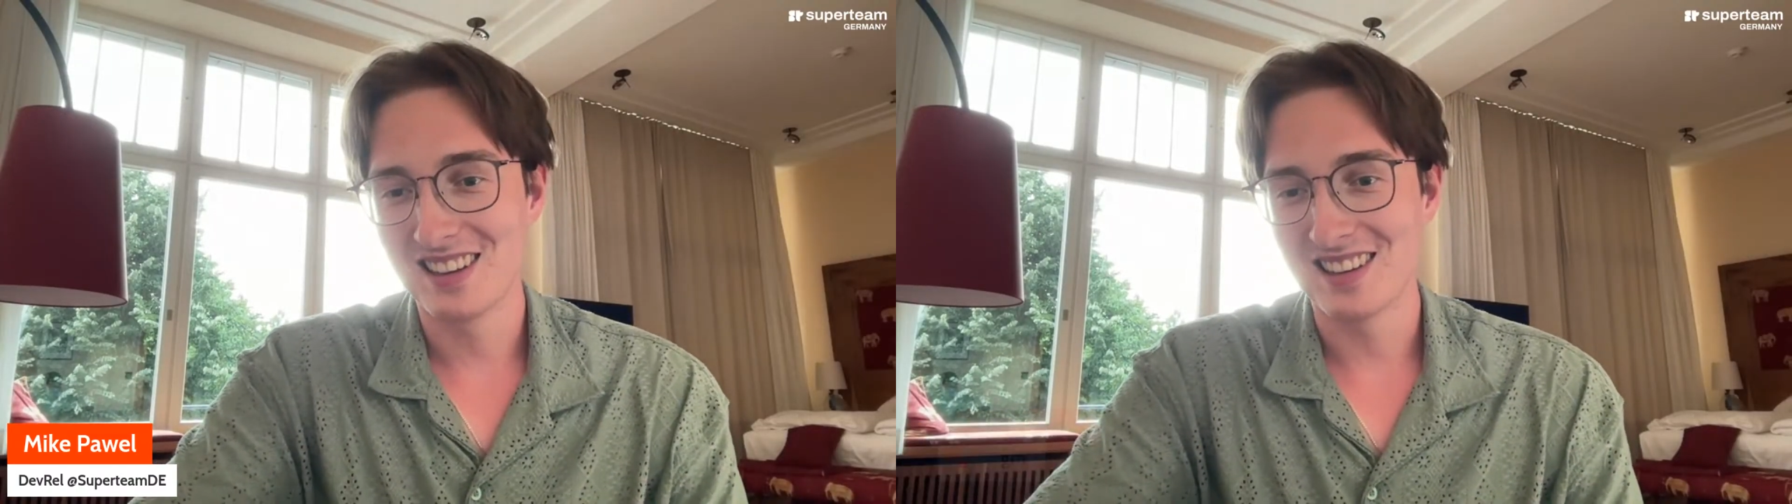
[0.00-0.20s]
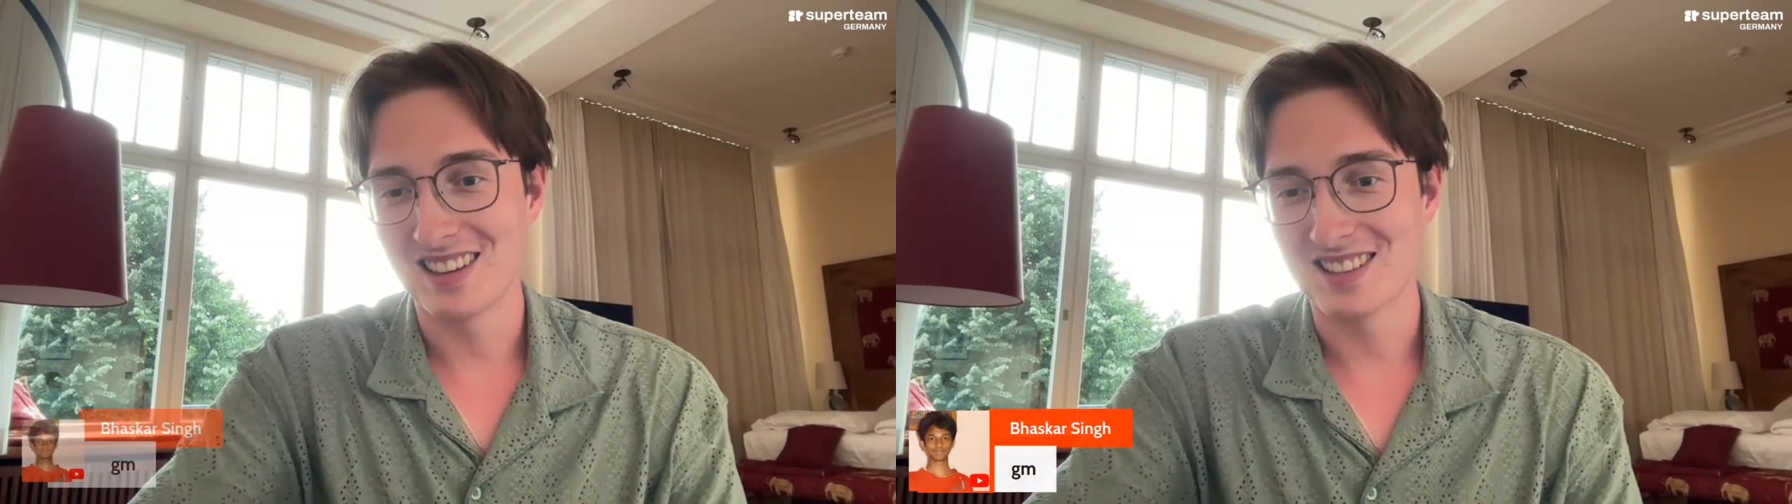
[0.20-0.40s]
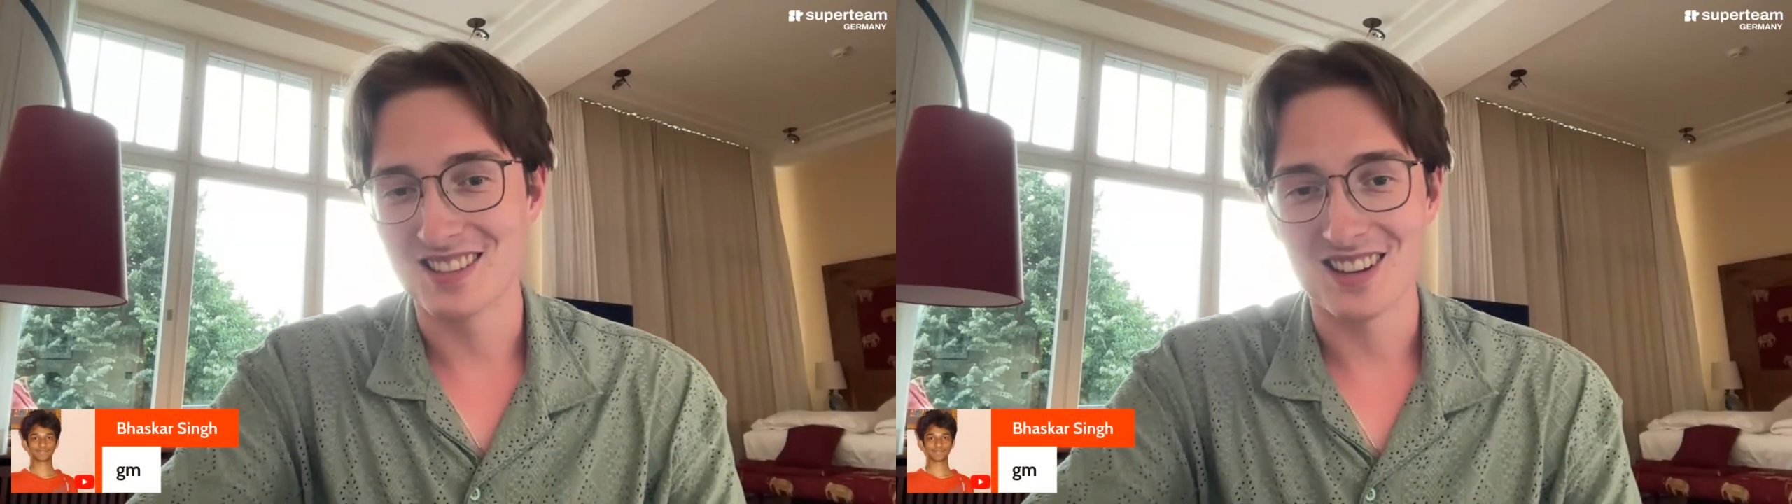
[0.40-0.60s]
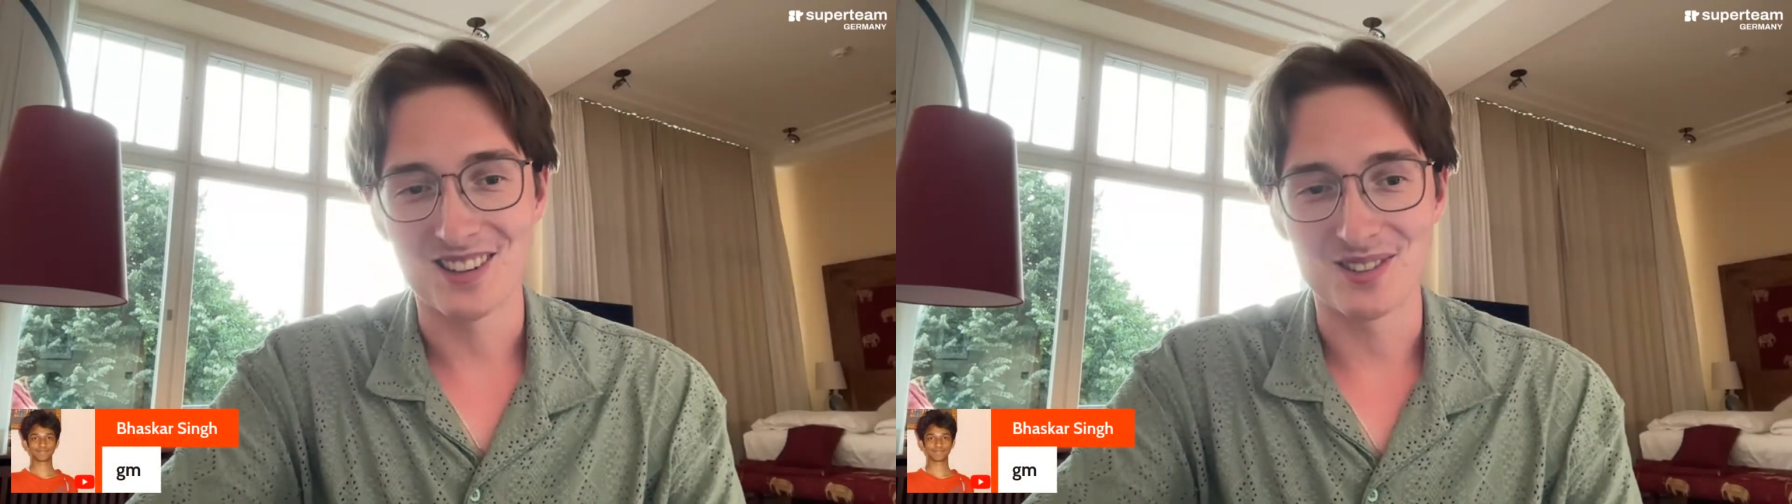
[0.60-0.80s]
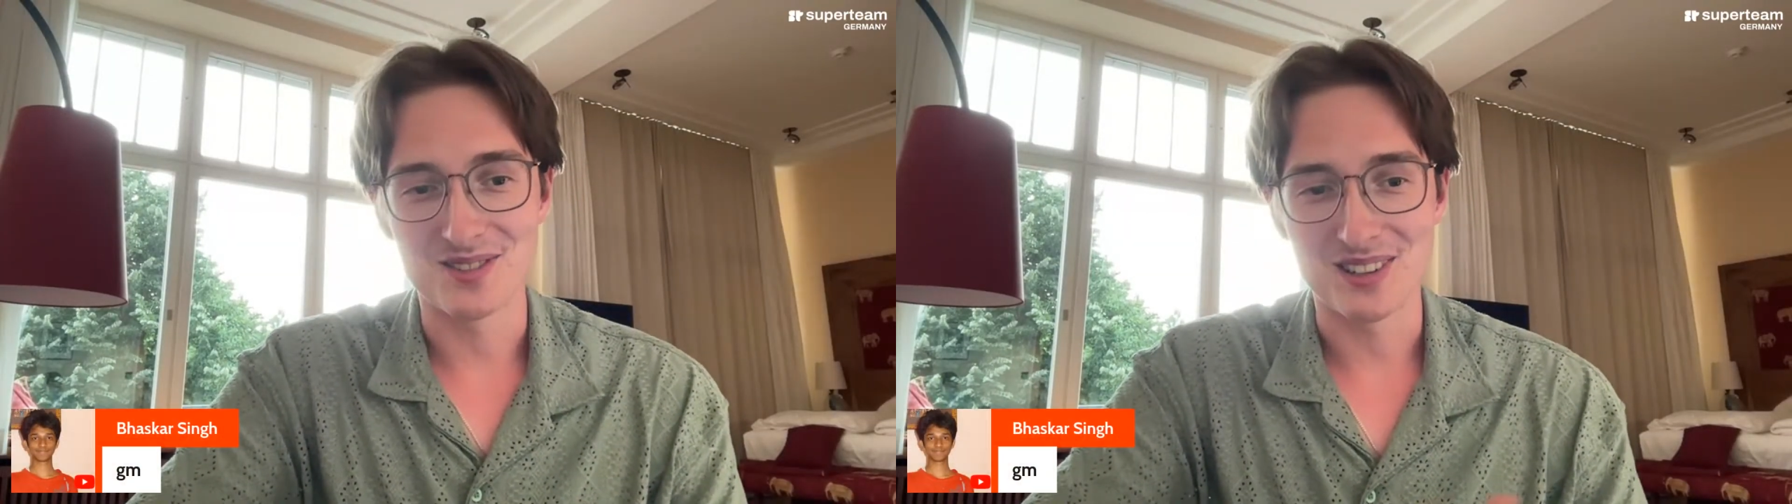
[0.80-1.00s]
Yes, hello,